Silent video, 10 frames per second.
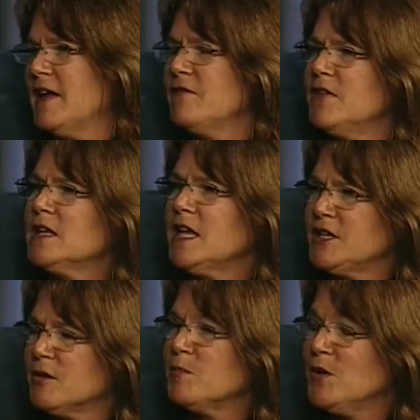feel like
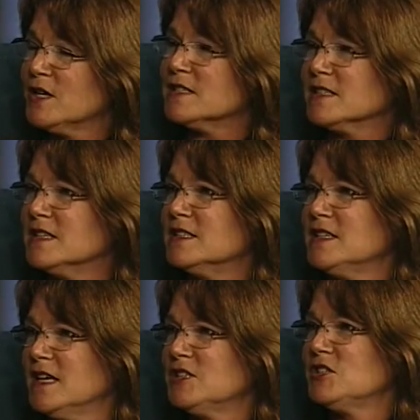your book is going to
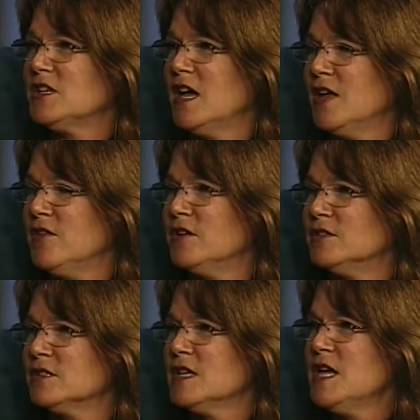touch
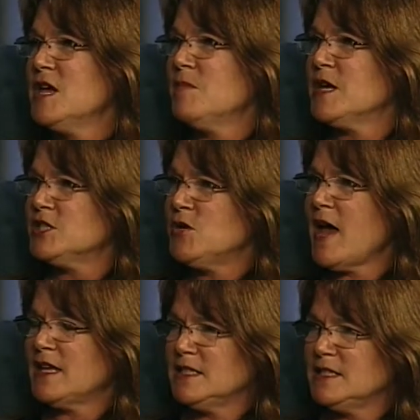others because you
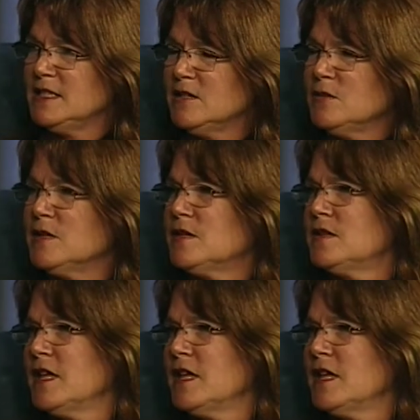had to deal with,